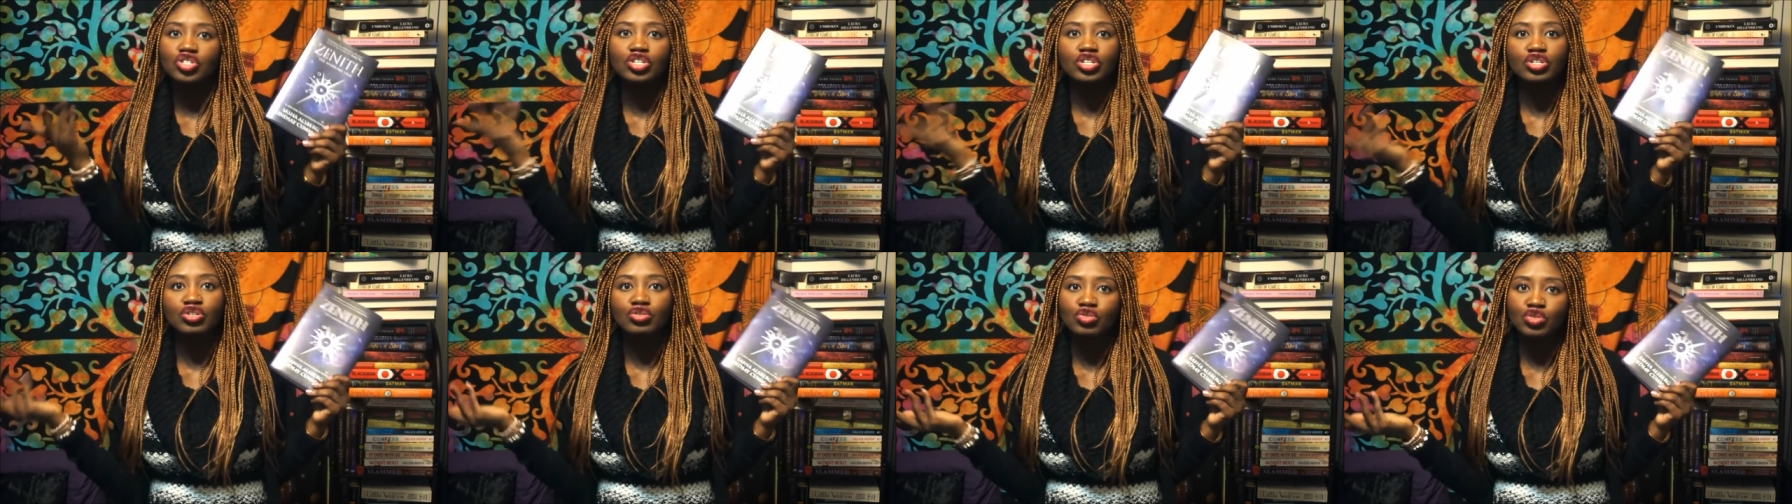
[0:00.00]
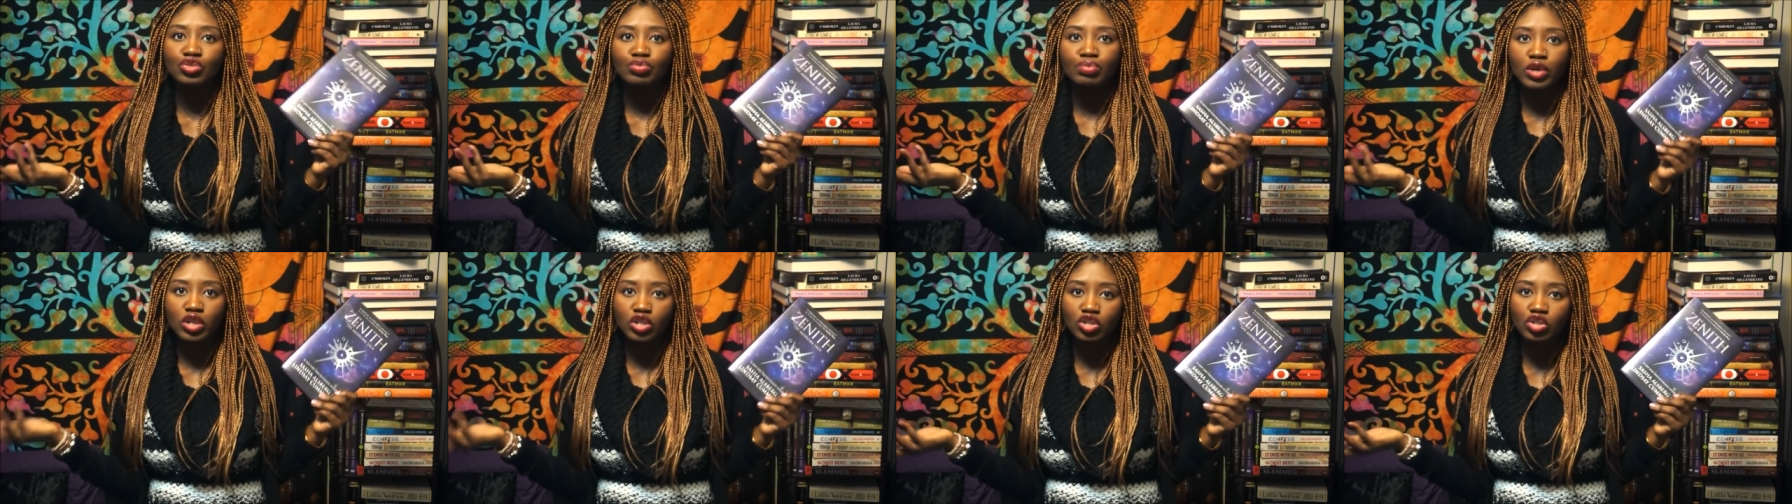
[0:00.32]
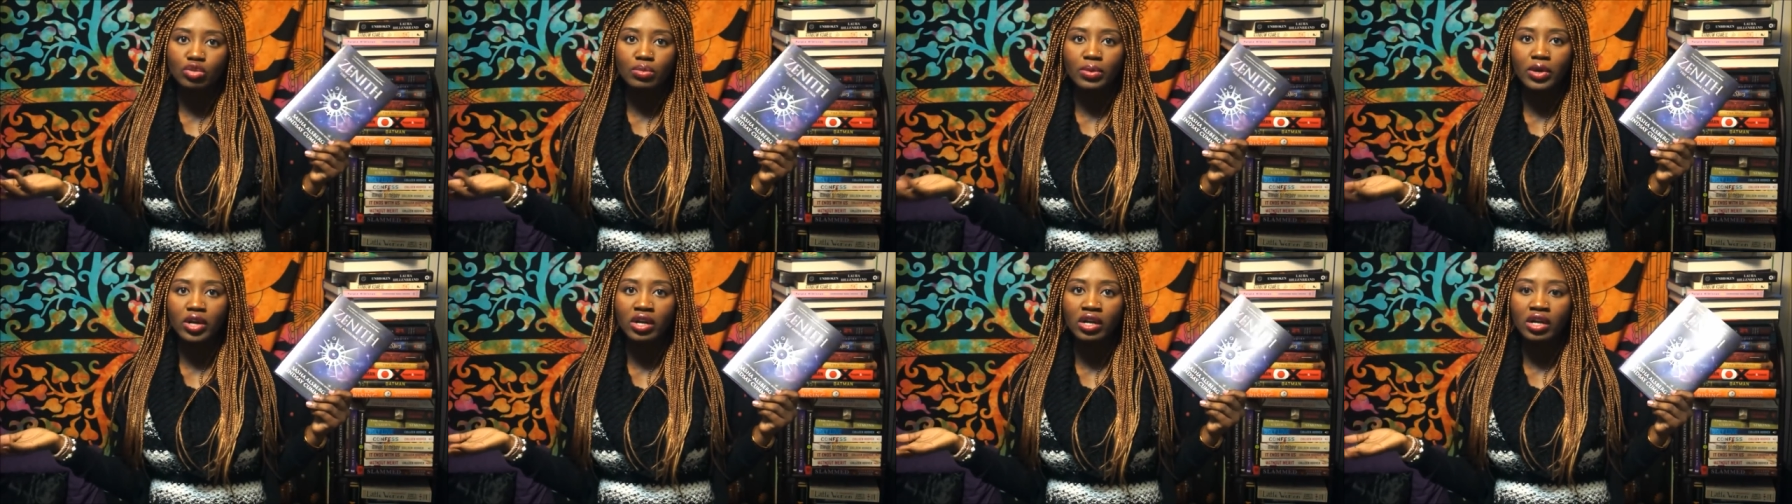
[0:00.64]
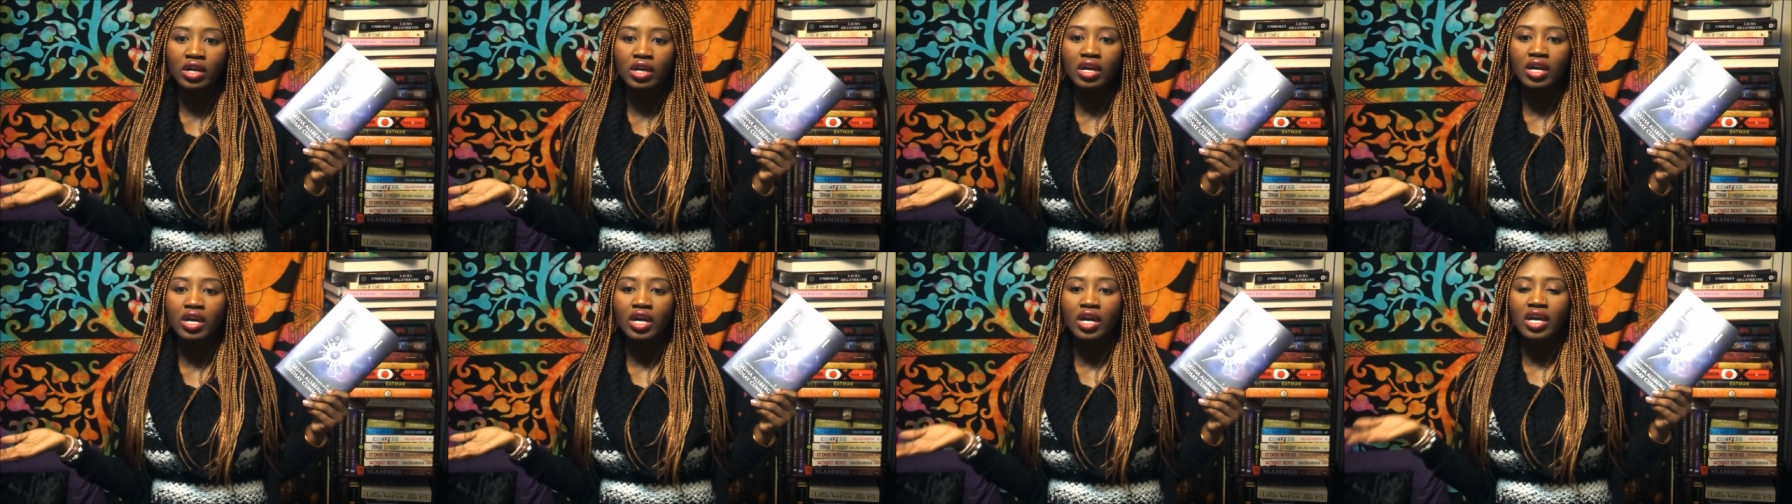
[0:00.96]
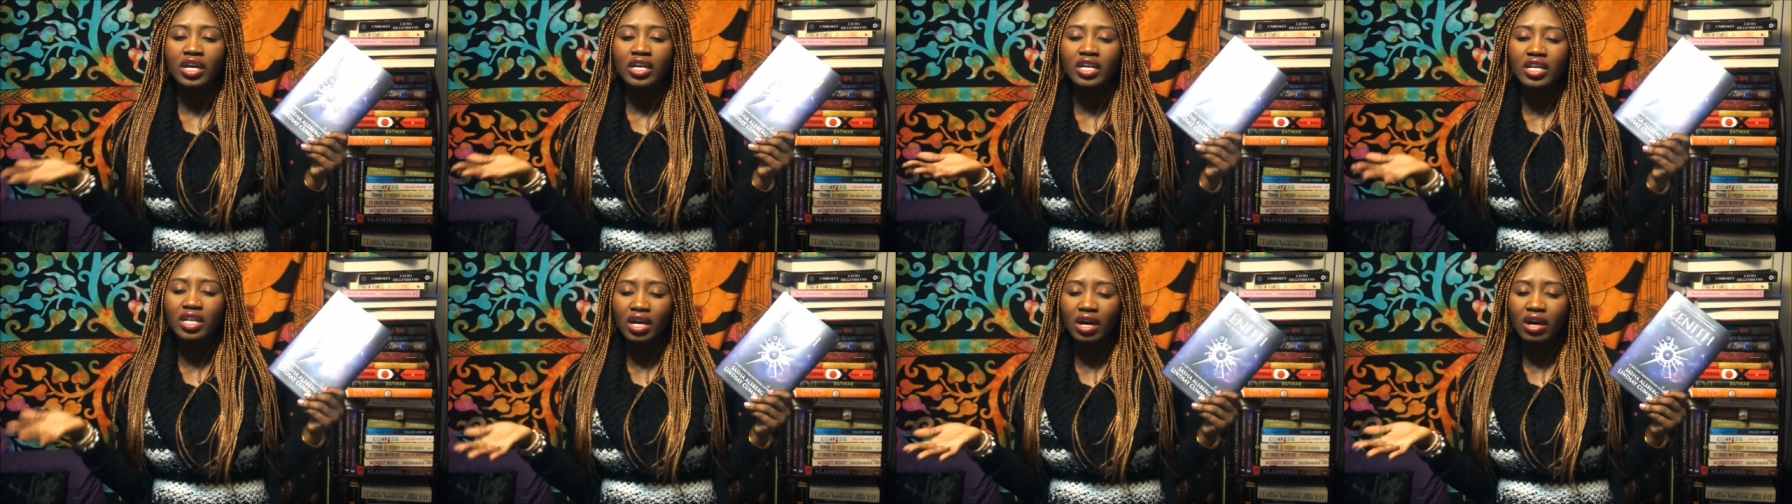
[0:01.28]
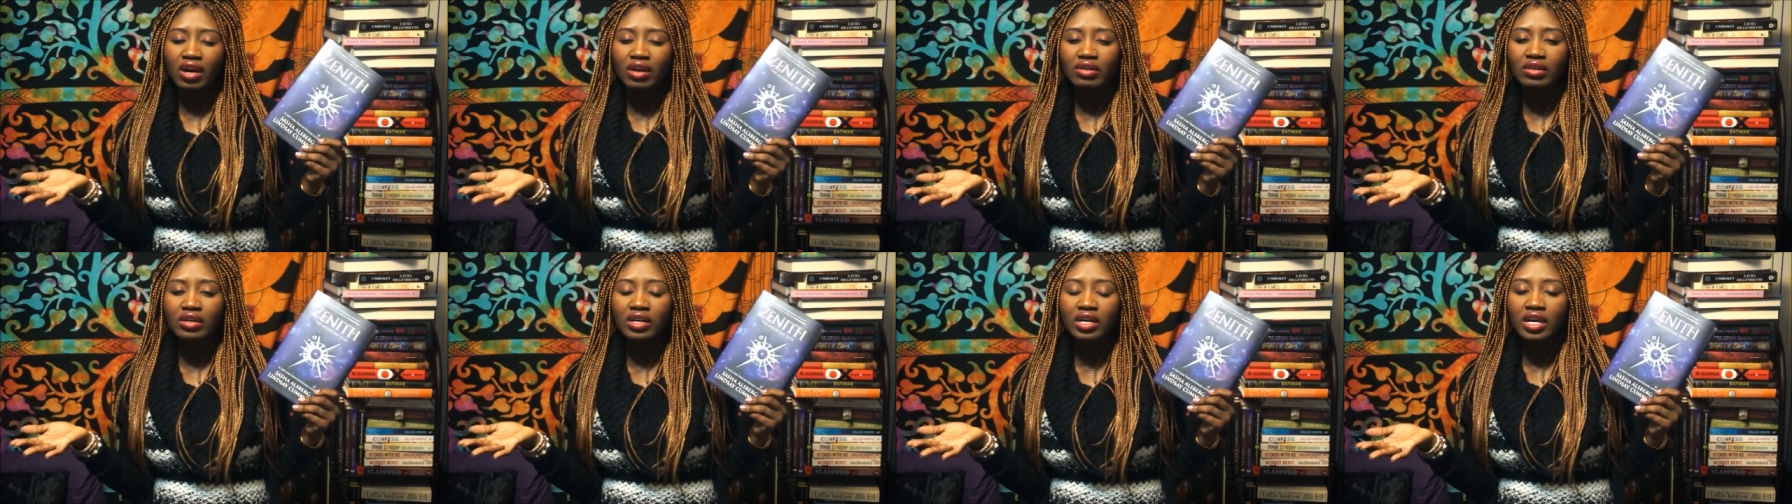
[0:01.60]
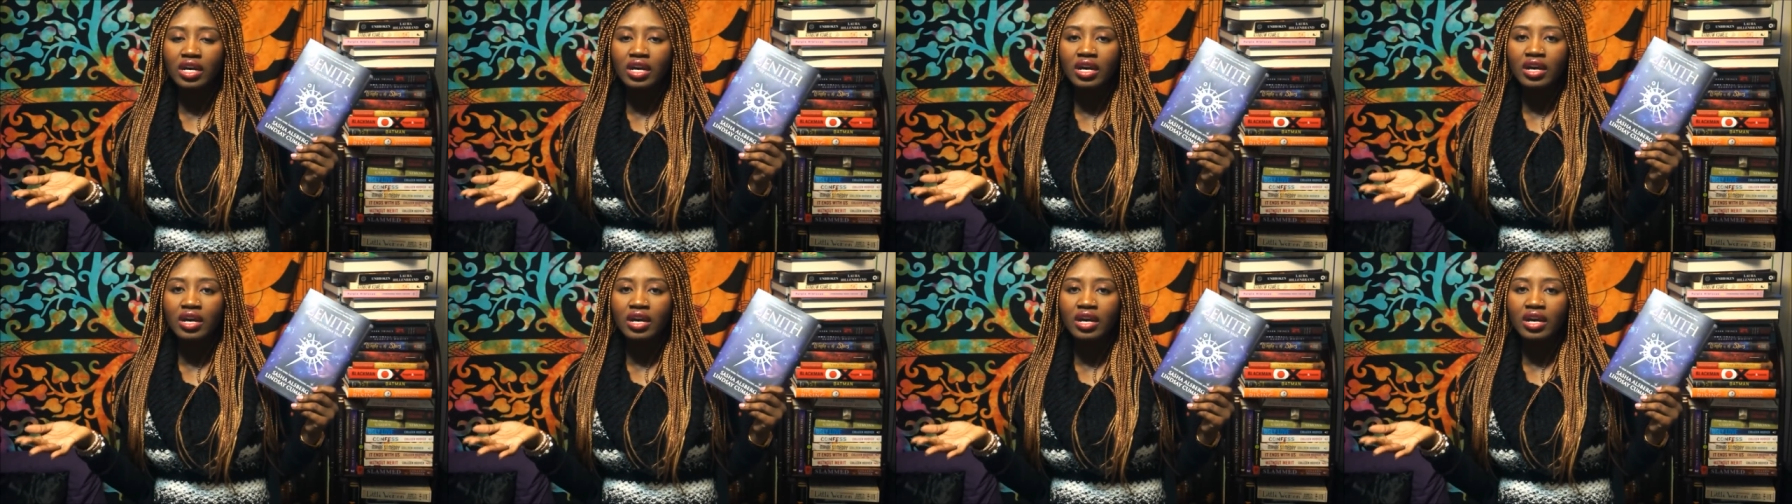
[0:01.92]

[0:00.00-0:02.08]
a huge booktuber, you know?